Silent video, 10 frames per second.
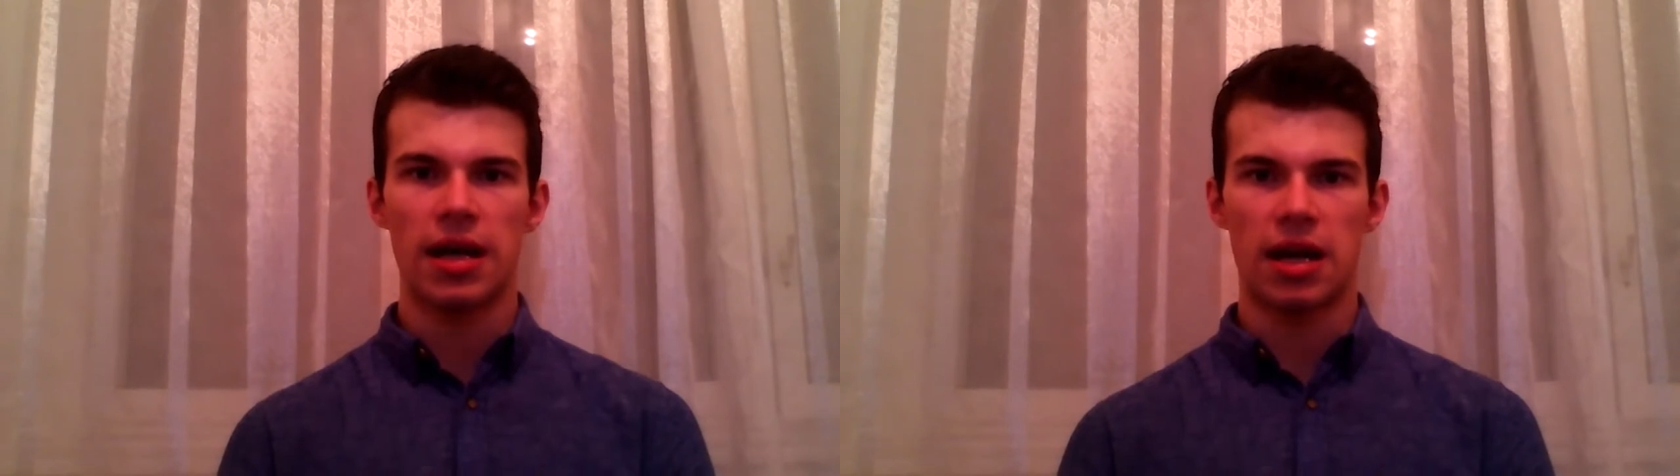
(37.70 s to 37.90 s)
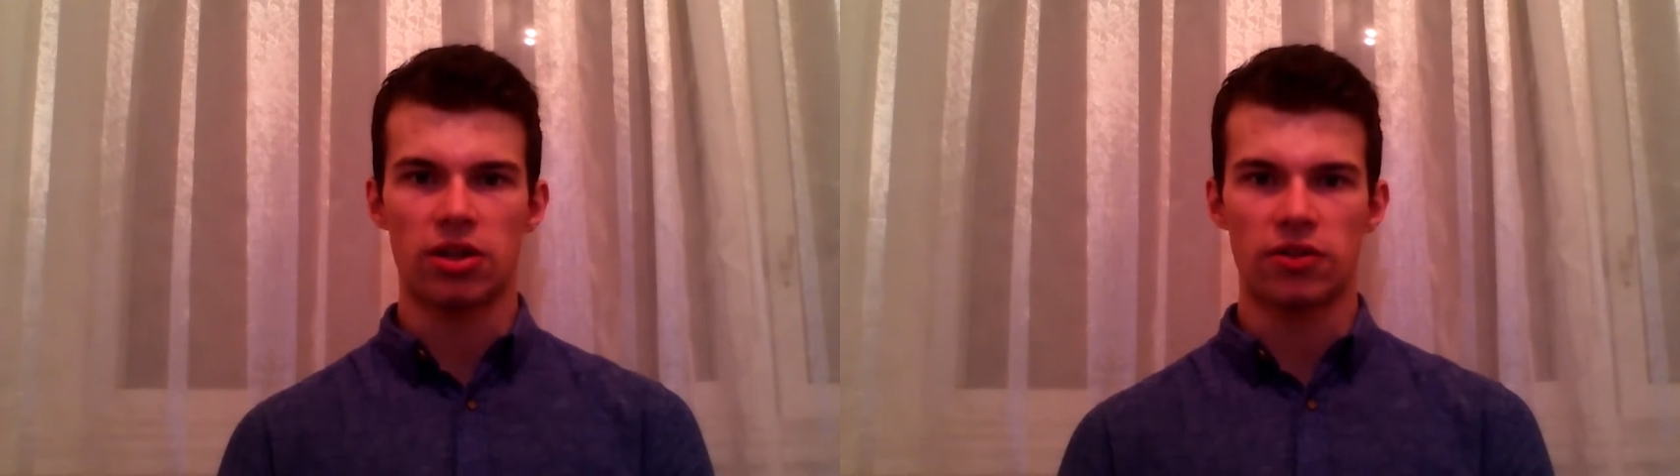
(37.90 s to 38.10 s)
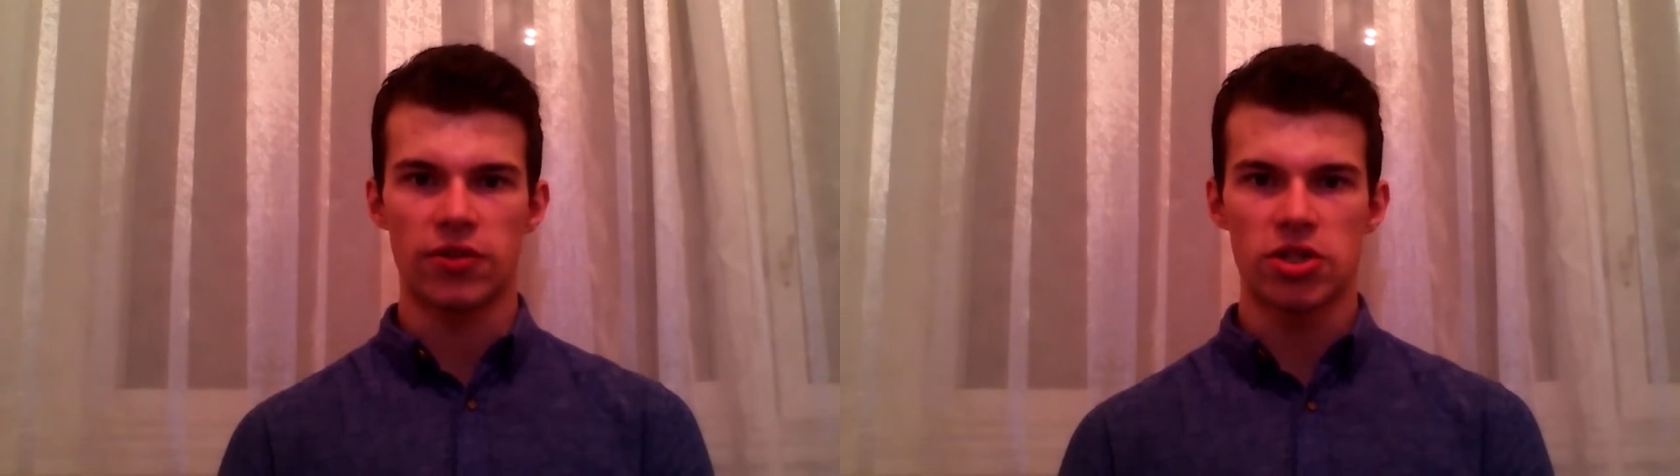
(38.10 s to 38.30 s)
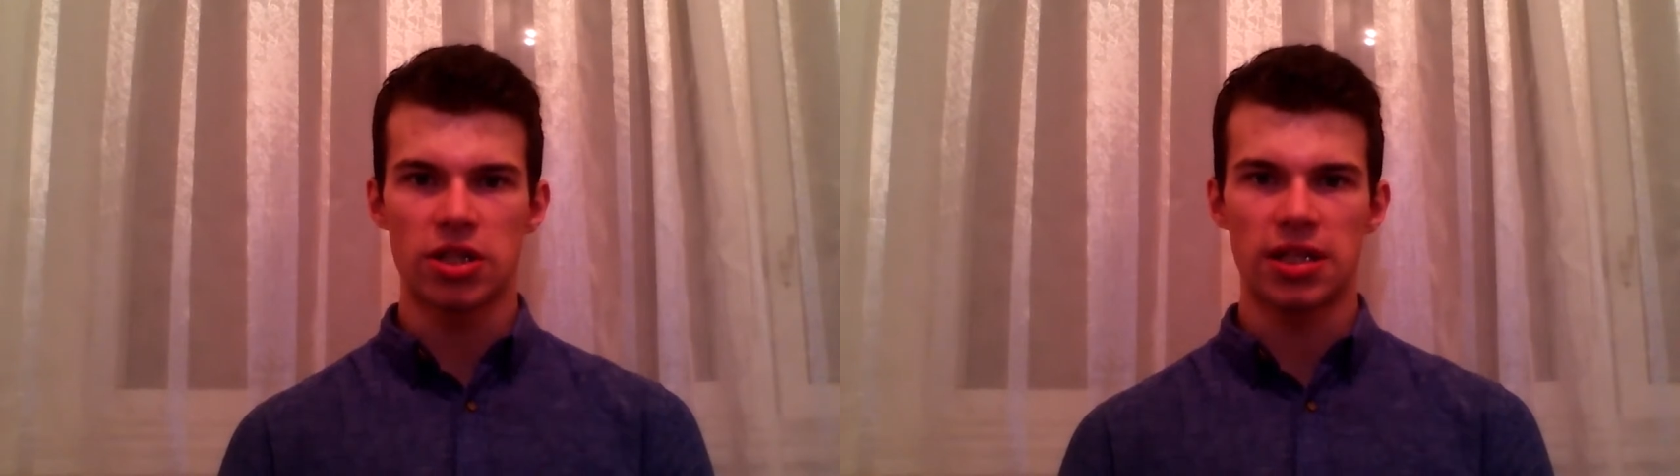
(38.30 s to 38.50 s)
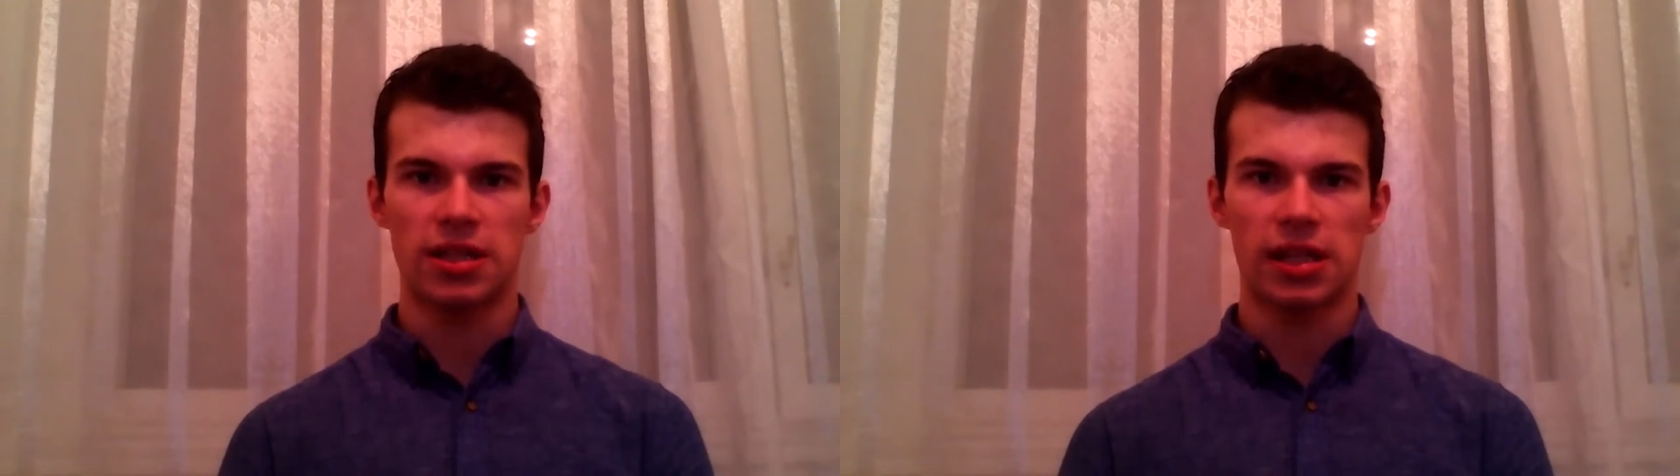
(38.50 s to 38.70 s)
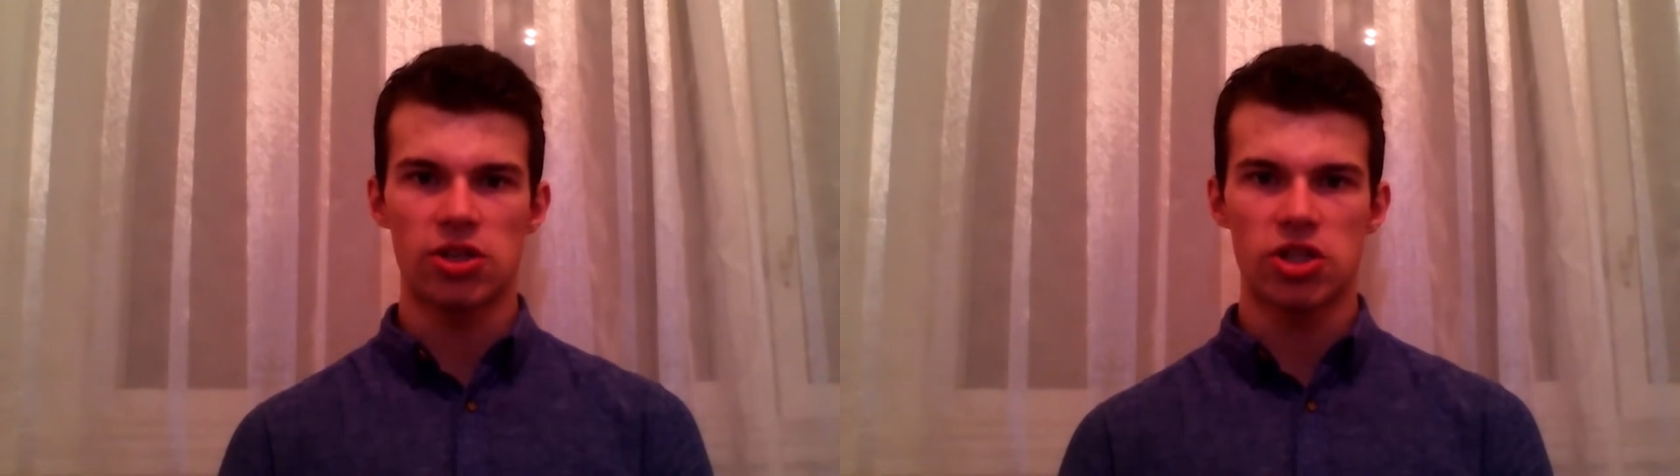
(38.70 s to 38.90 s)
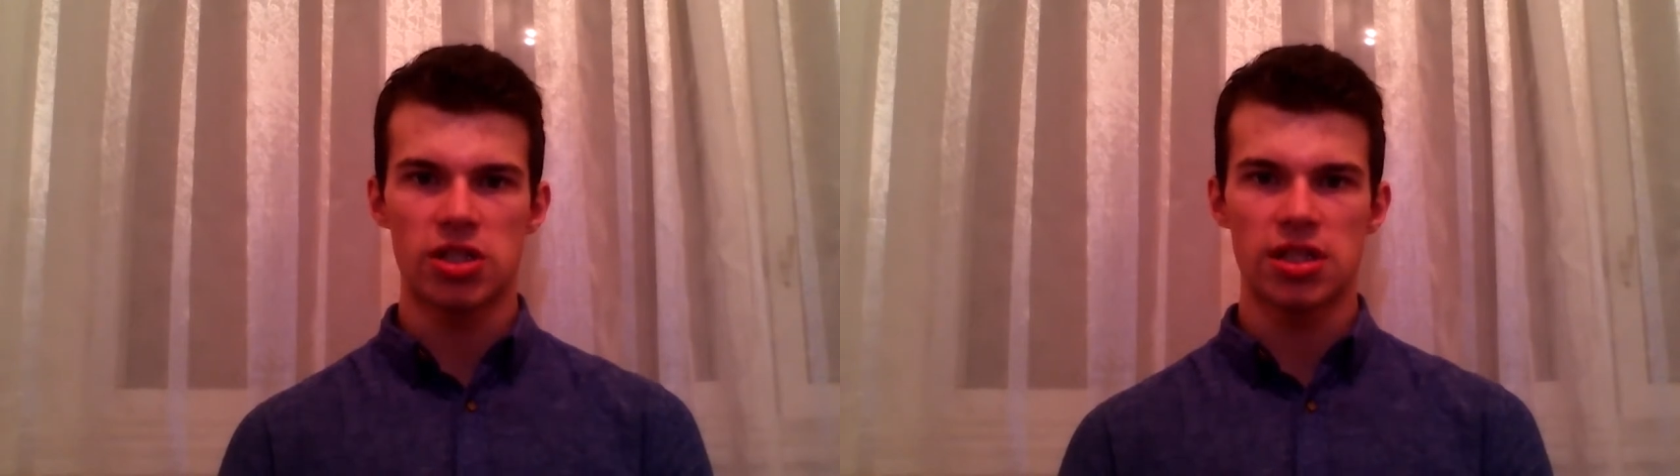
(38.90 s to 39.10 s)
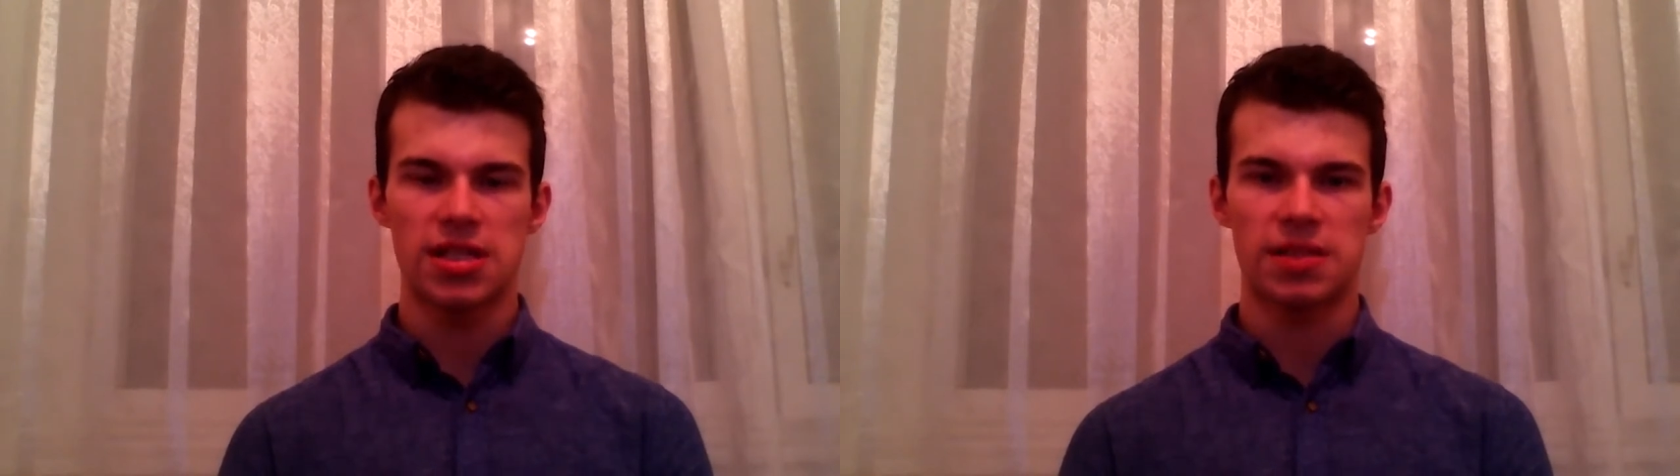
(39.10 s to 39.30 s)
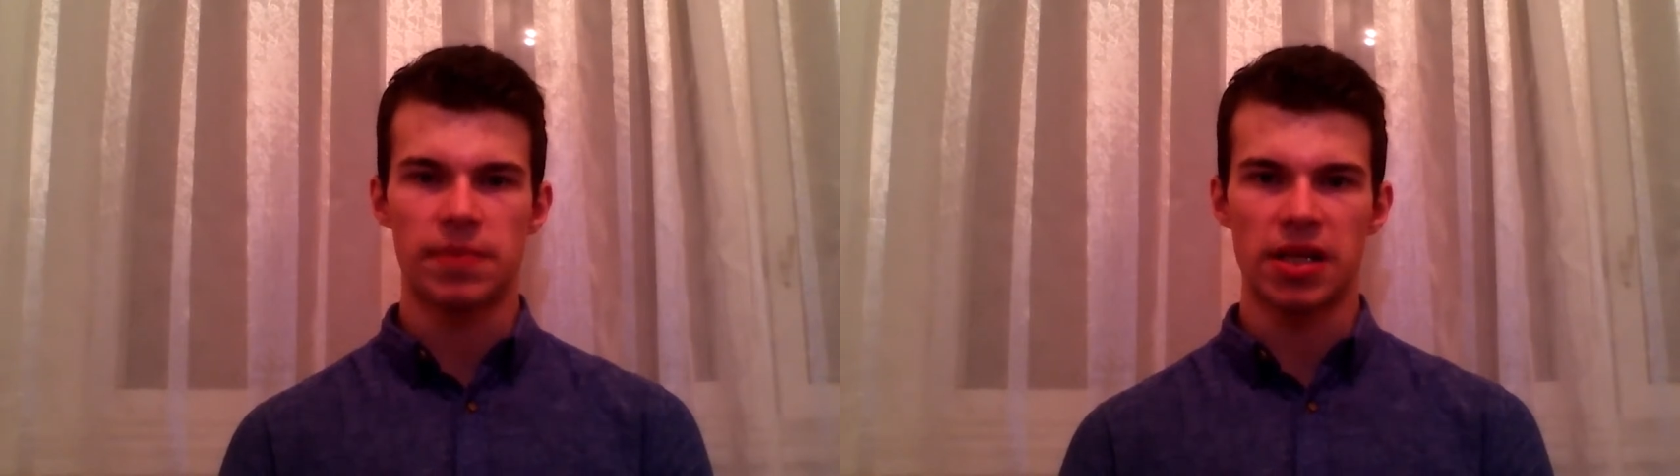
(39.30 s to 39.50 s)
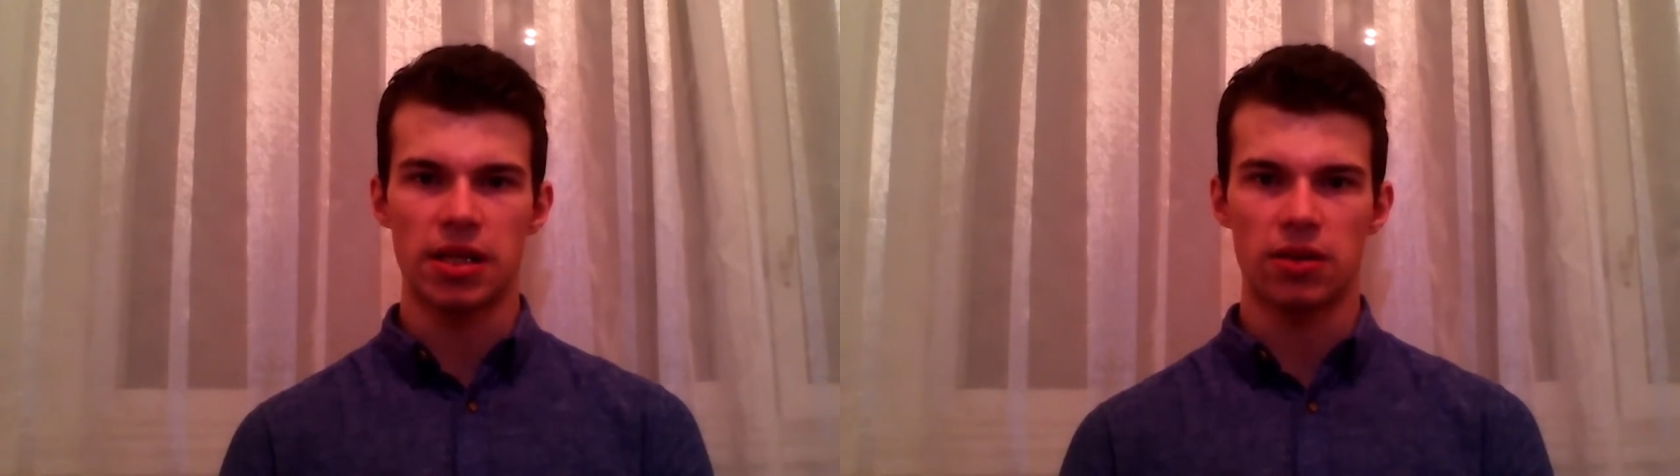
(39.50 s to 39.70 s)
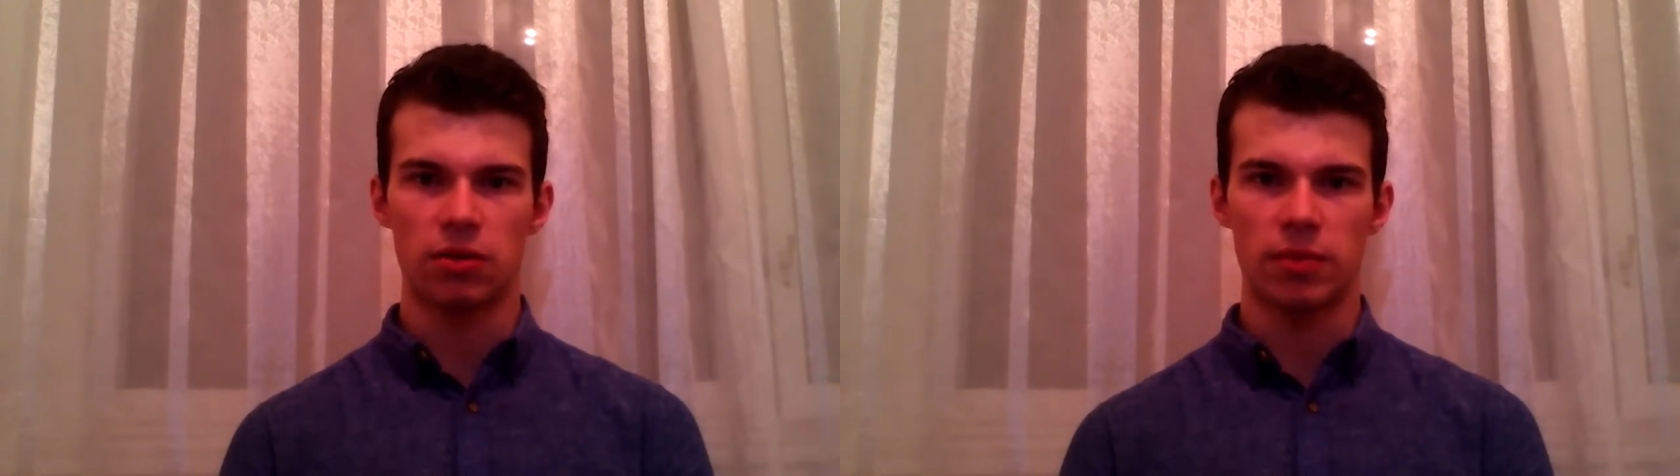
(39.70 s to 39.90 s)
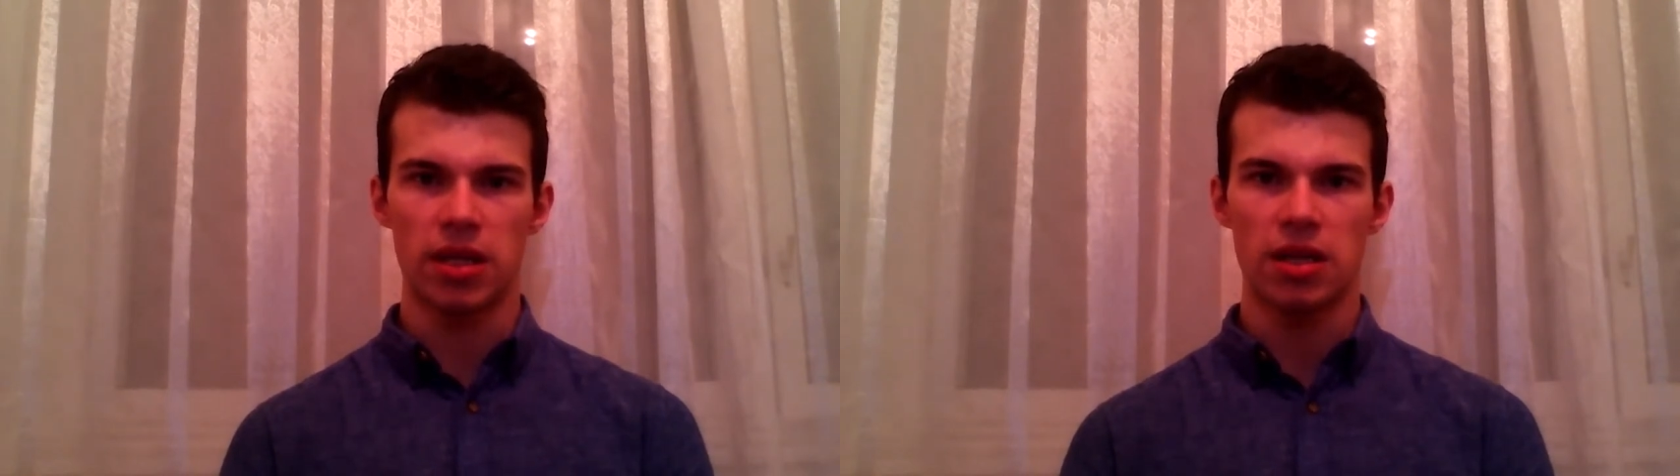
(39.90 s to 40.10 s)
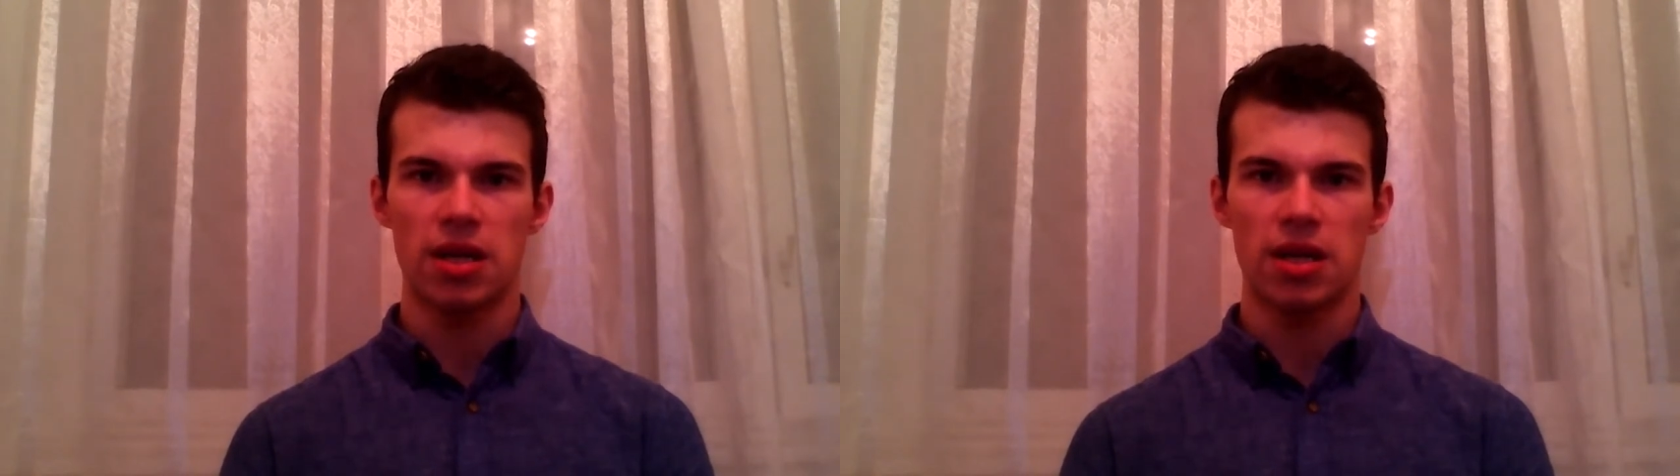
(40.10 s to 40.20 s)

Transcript: Artificial intelligence is appealing to me